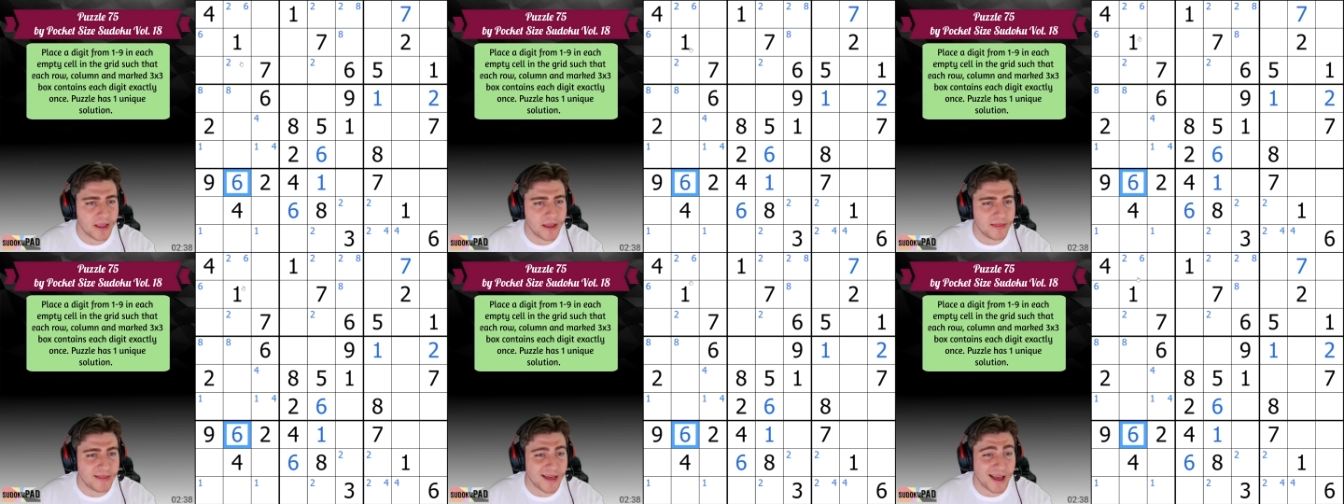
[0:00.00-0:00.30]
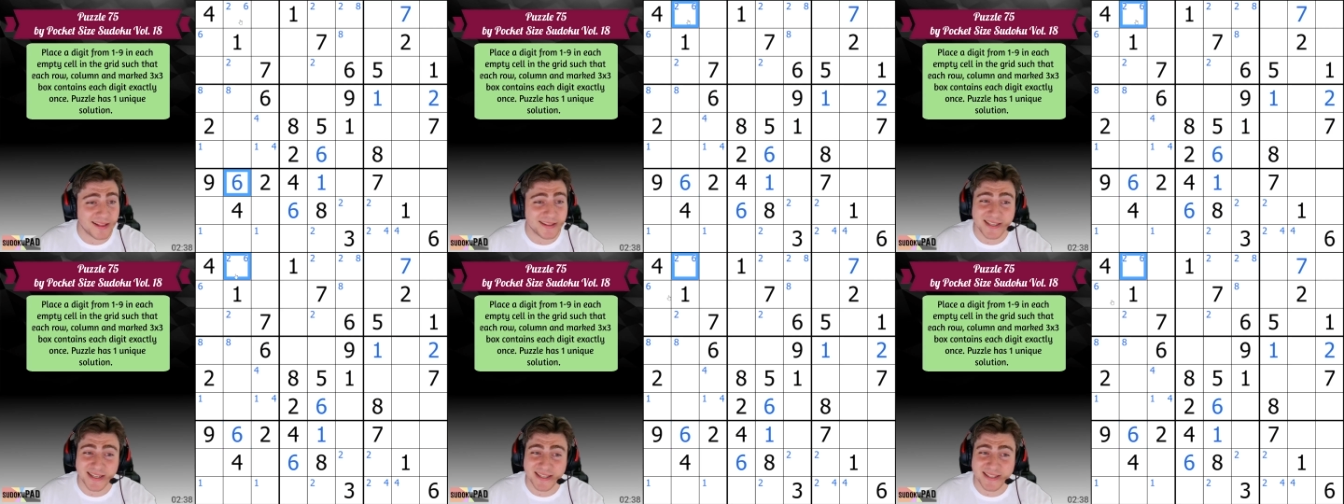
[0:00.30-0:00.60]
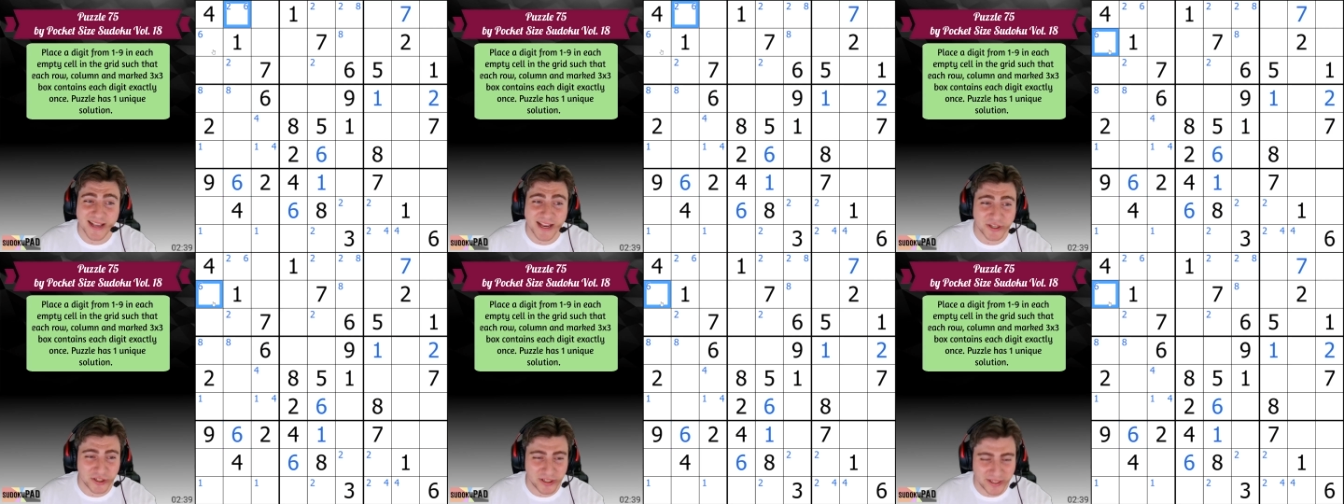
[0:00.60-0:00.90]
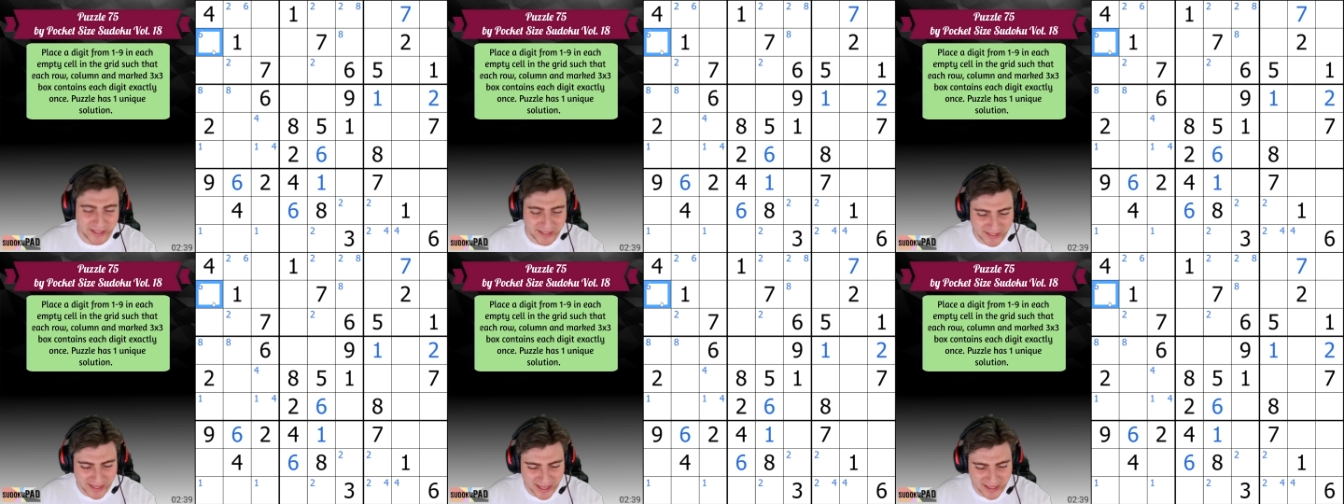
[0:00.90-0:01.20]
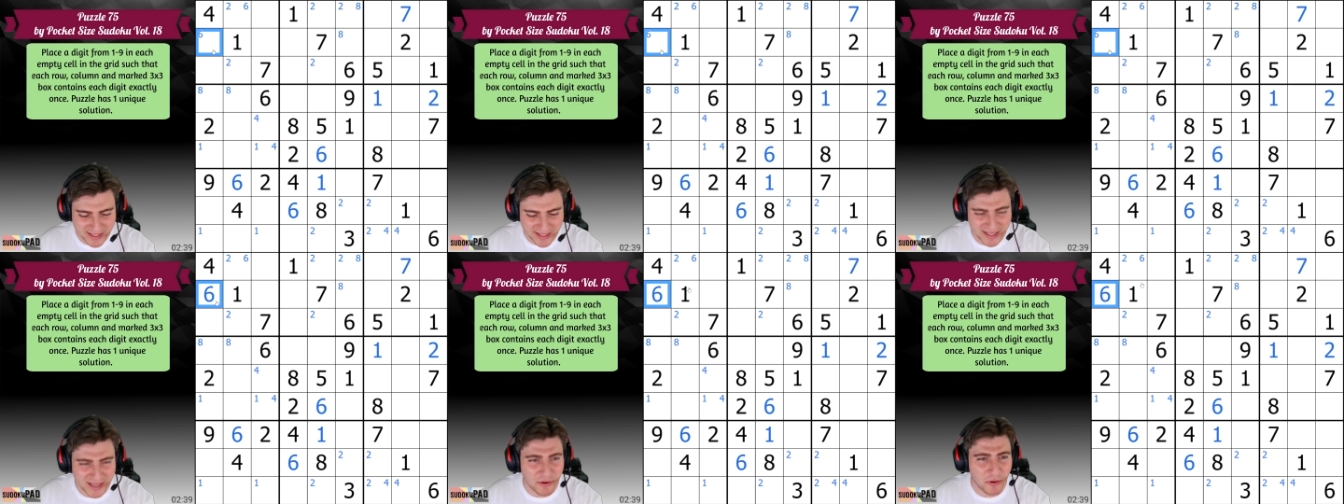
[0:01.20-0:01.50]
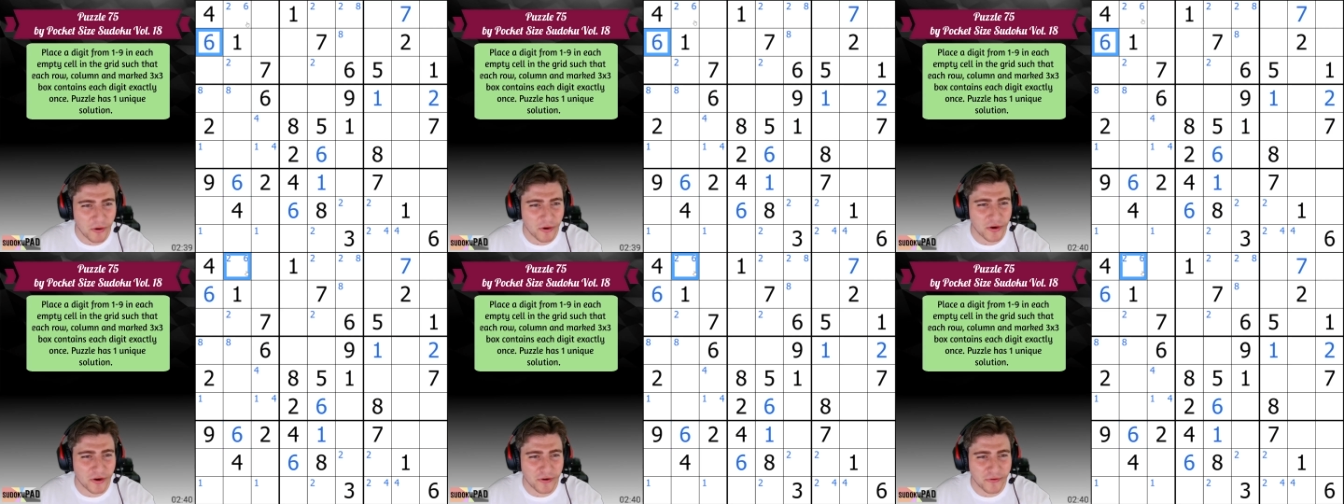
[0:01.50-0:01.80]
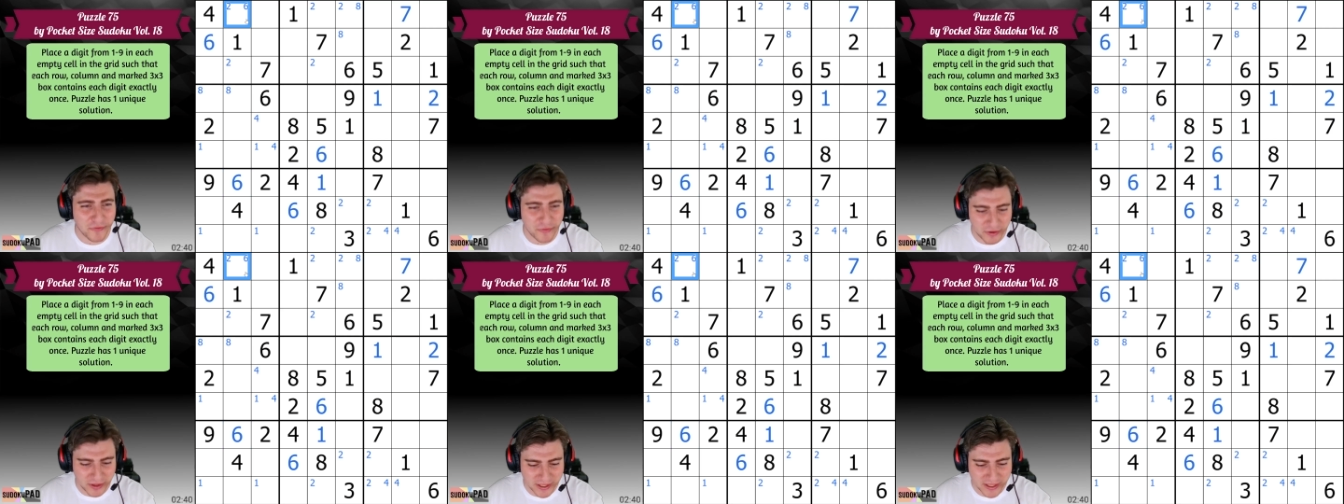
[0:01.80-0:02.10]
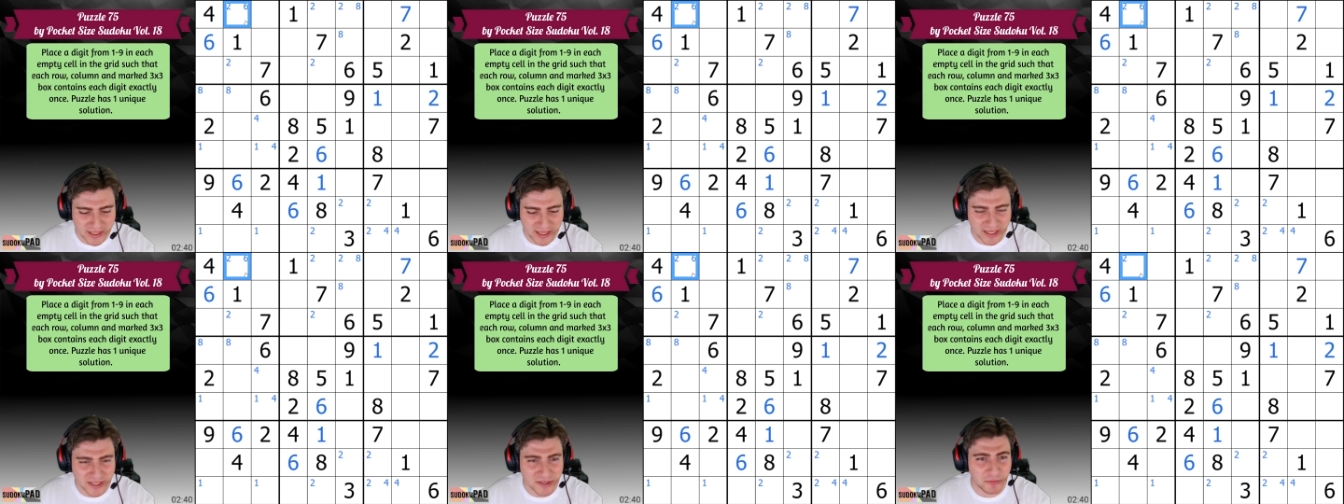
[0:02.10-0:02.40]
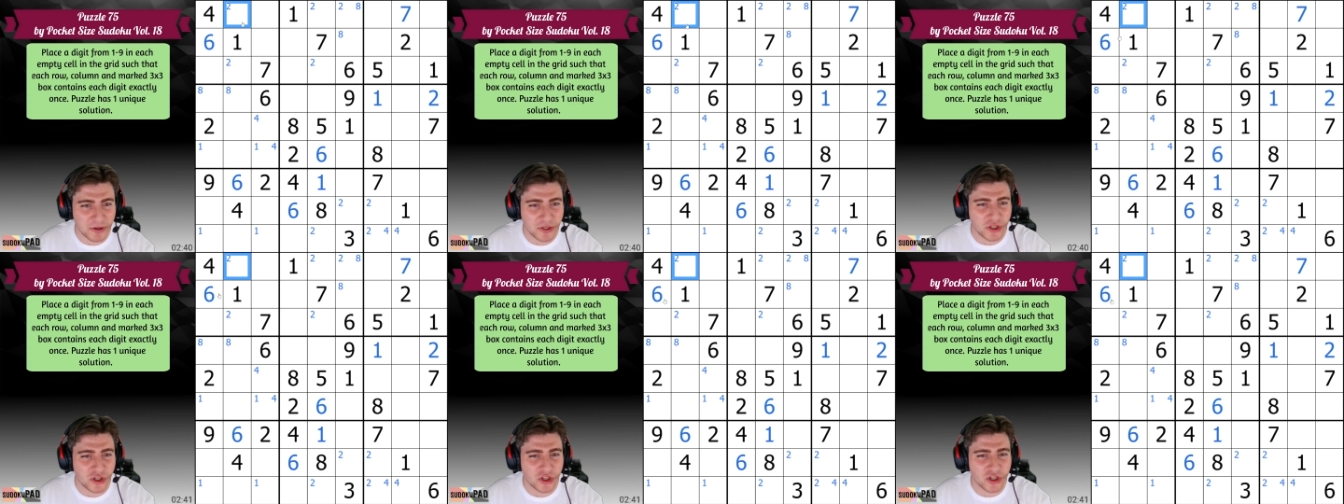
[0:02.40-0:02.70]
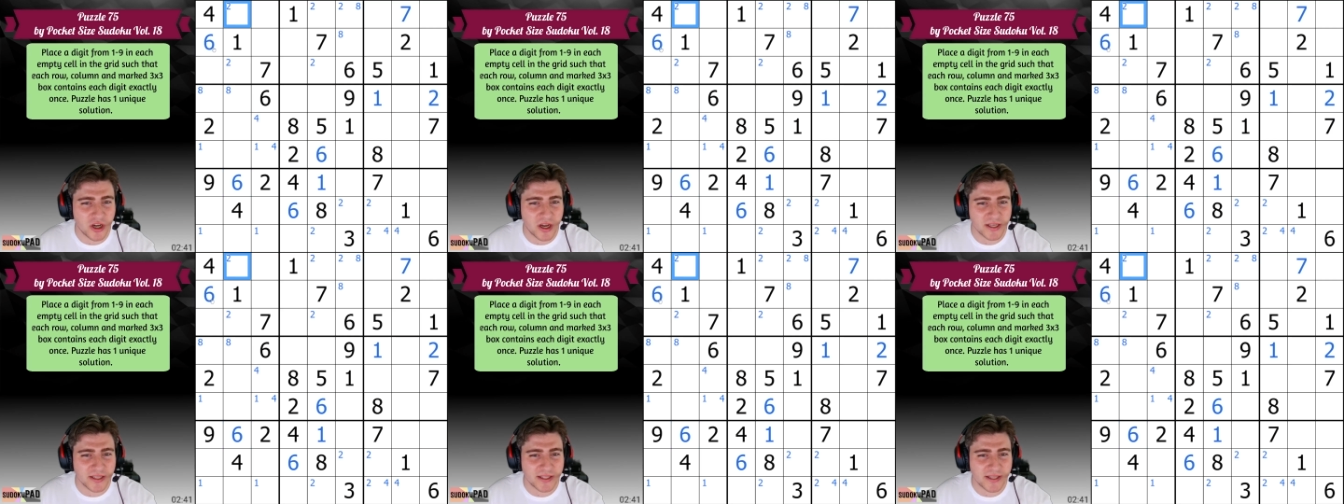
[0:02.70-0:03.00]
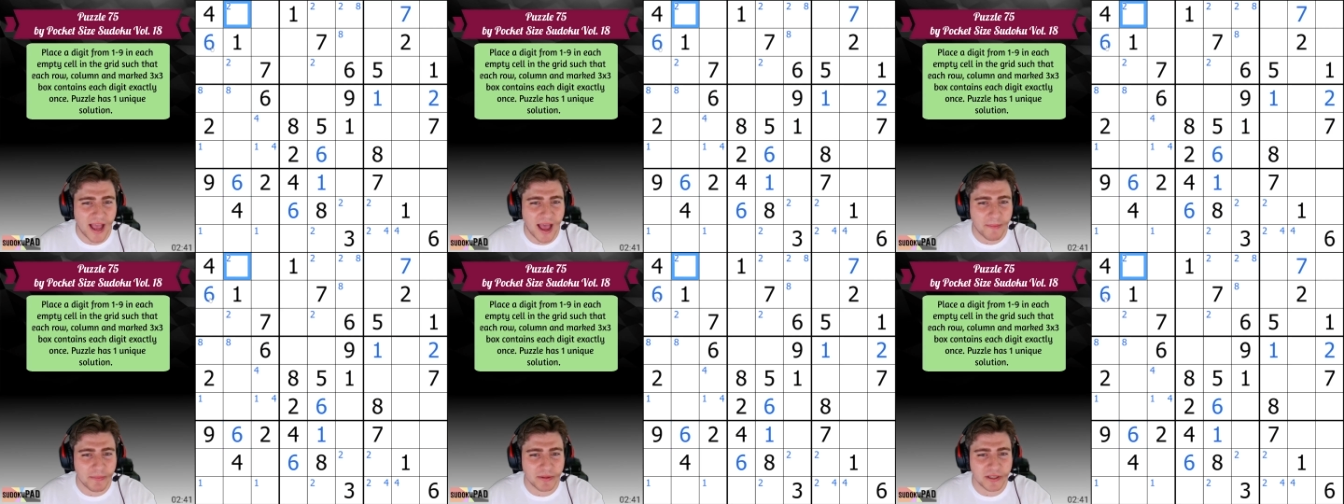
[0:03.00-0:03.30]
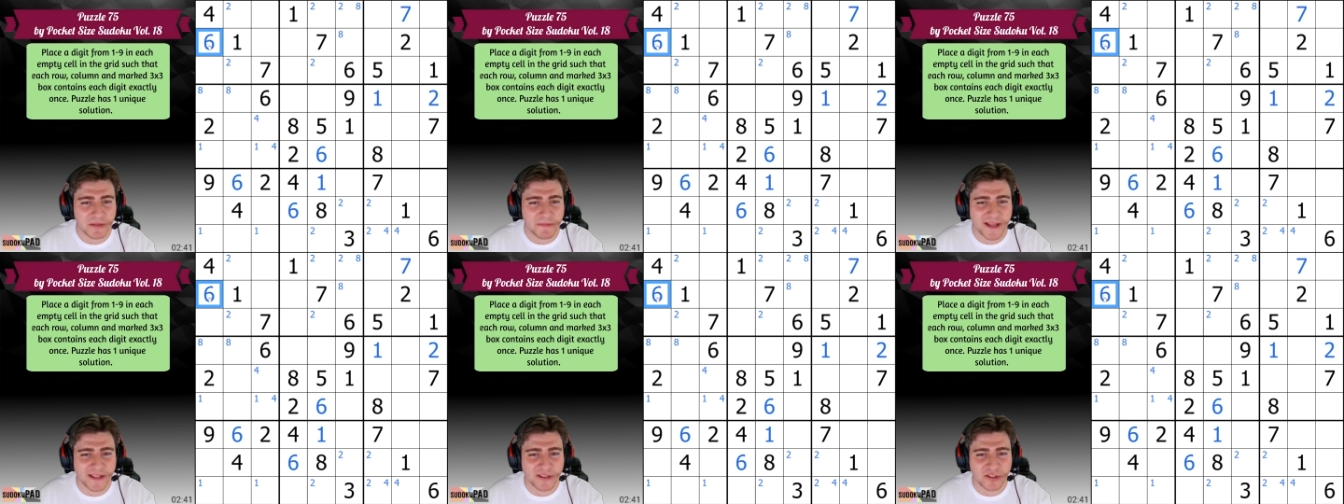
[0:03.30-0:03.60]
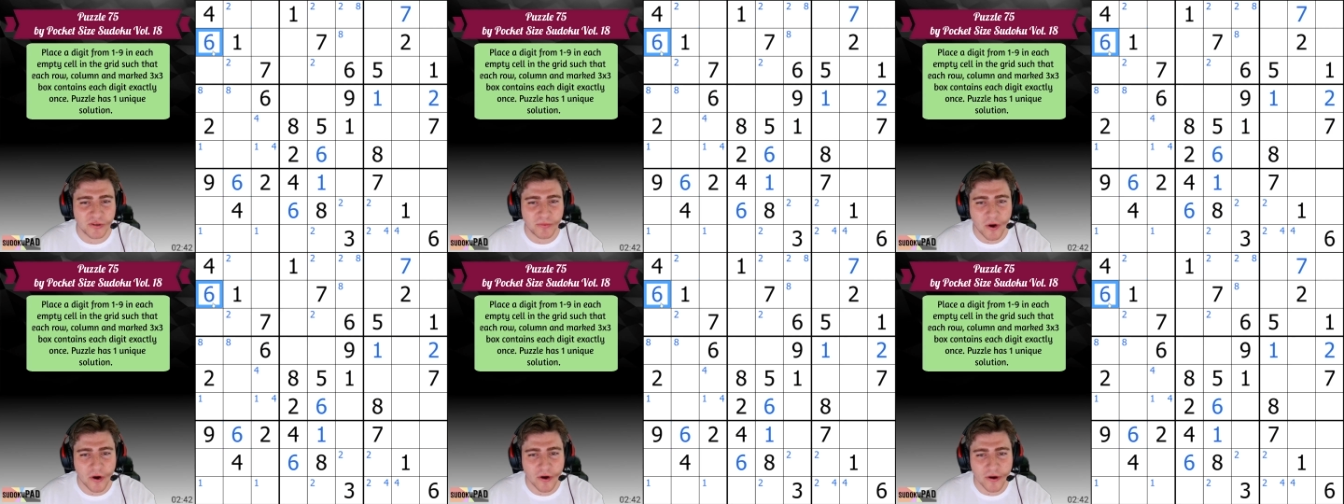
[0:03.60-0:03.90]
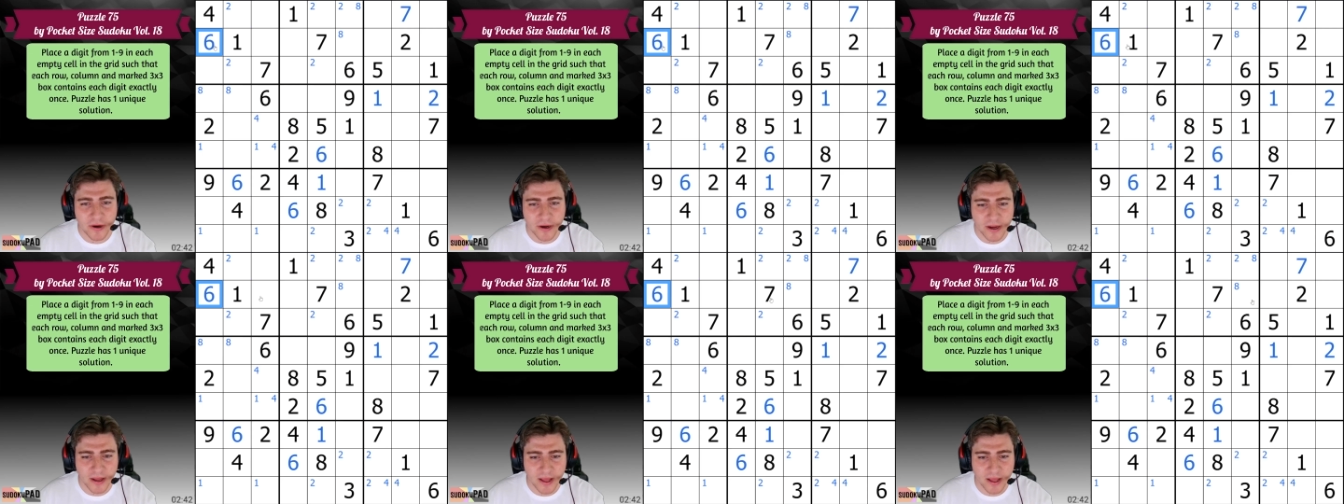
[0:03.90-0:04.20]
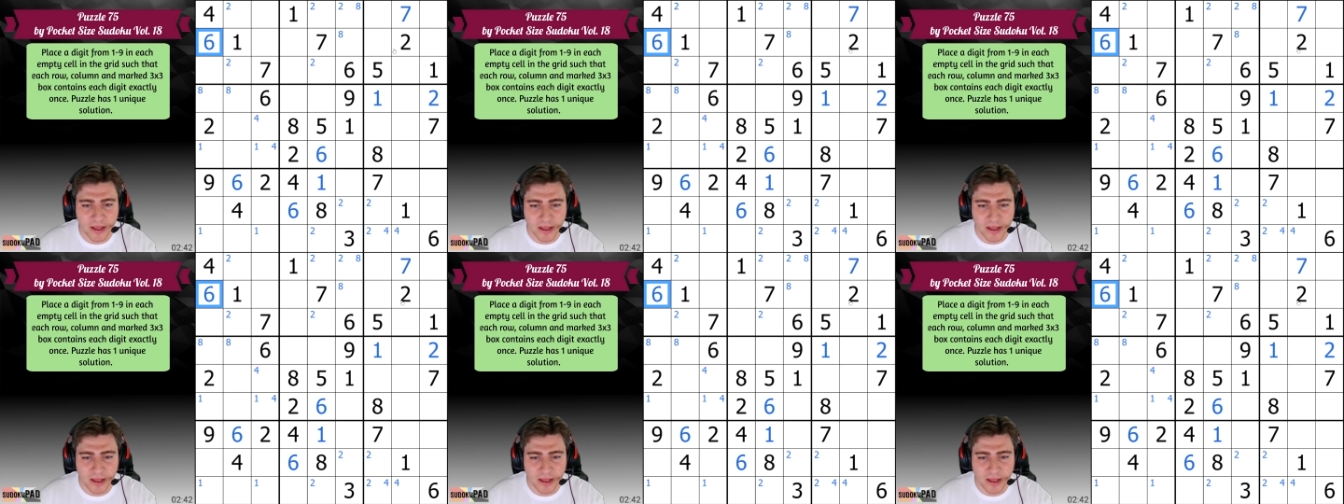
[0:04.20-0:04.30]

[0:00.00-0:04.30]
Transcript: That 6 actually sets the order for the 6 we just happened to pencil mark.